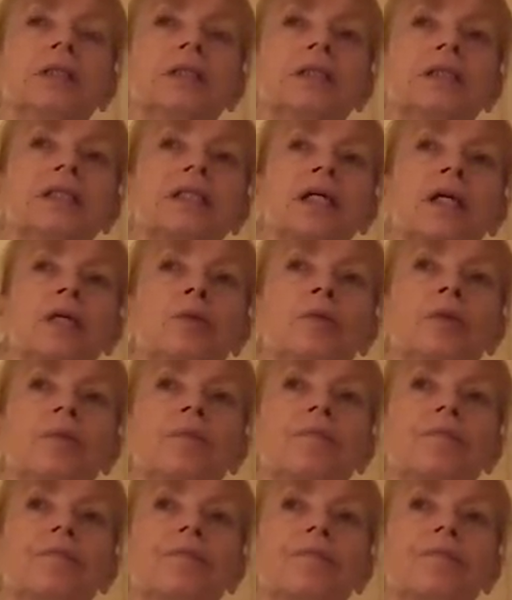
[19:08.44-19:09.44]
So,
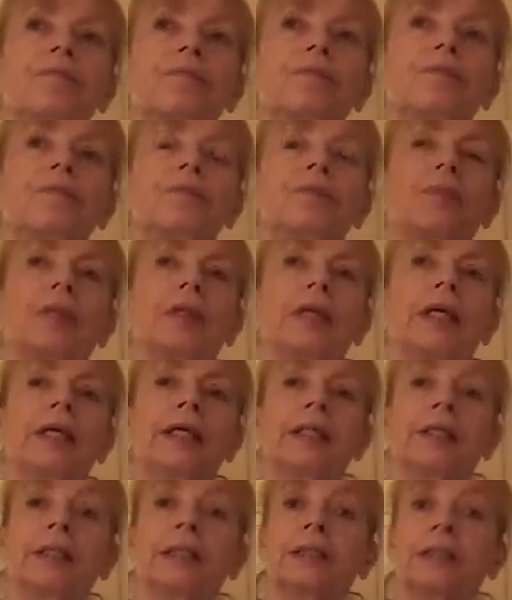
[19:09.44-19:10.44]

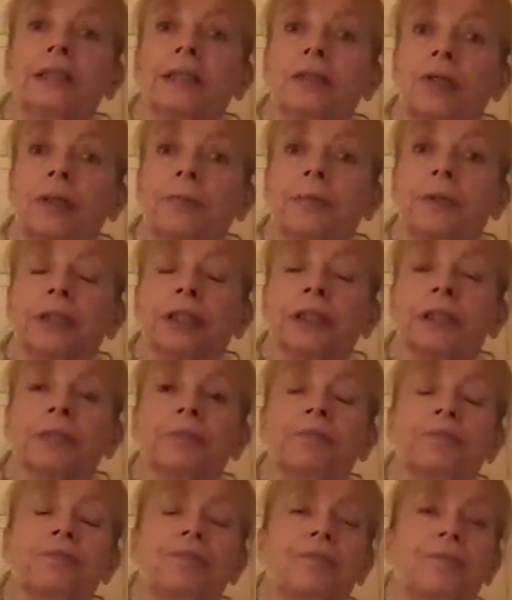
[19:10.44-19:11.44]
in the
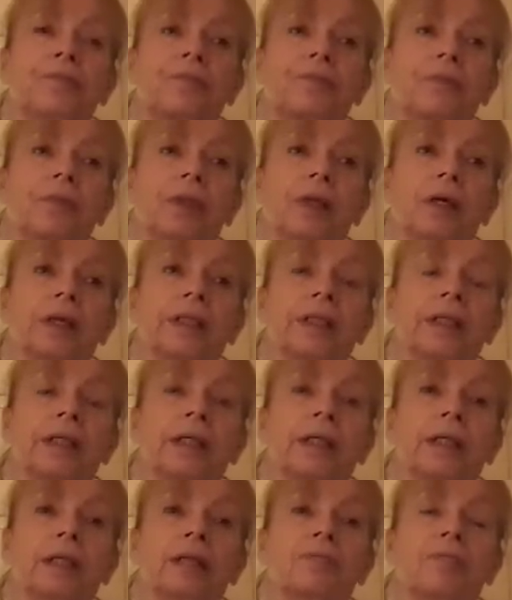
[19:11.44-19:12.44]
description, I
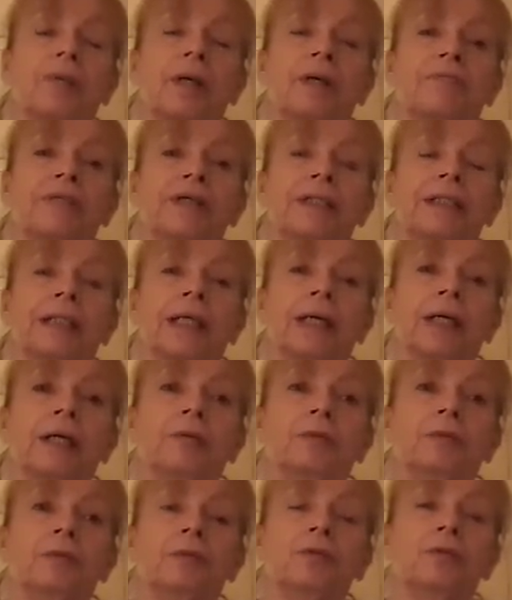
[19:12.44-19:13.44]
think, of my
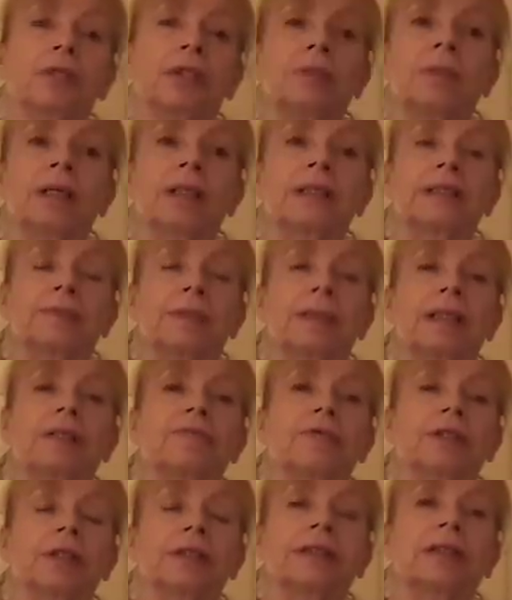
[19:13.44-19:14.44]
video, or it might have been the
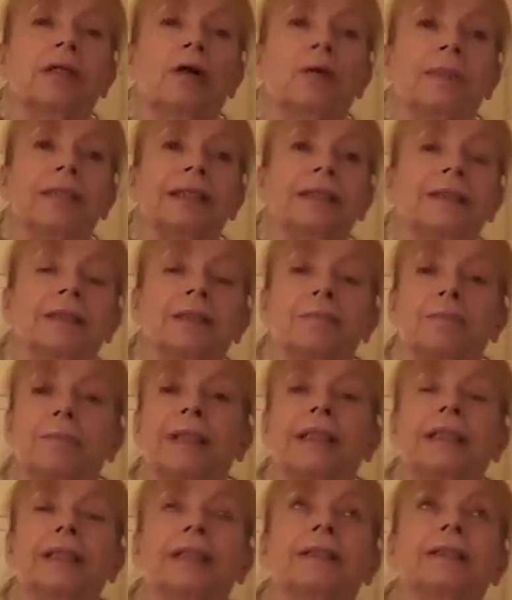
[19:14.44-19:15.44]
first comment and
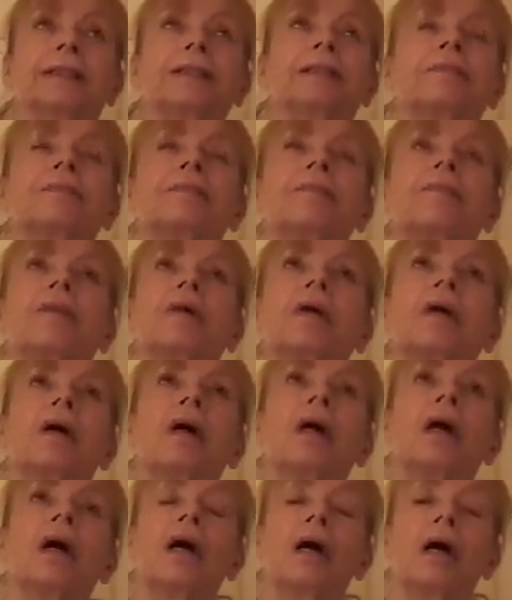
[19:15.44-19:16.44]
pinned,
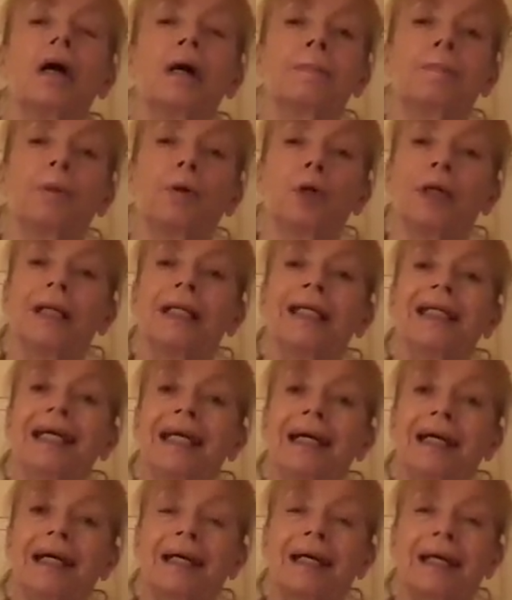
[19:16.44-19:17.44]
I put a
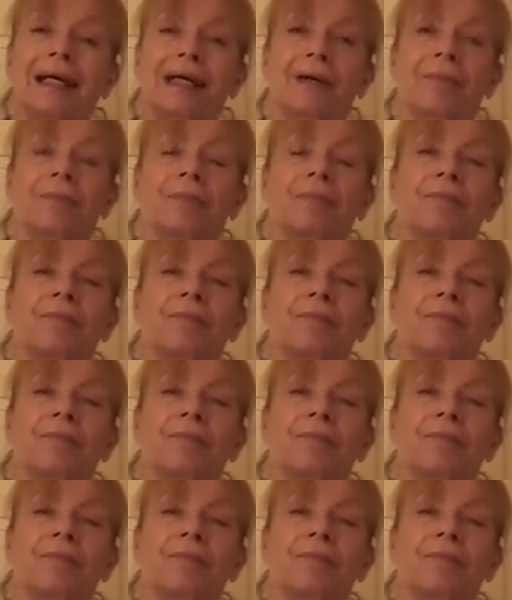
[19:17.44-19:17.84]
link